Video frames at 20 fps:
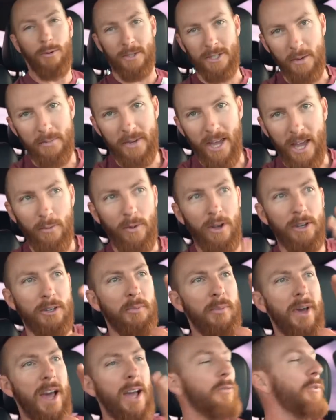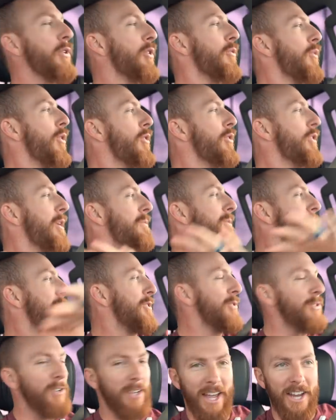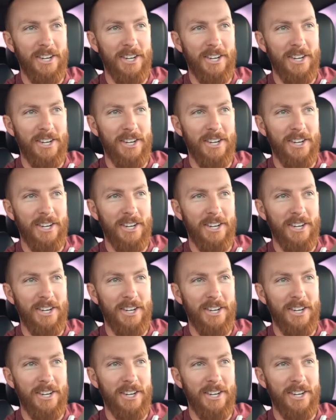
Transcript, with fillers: What's up, gang? Welcome back. We are rolling up to Googan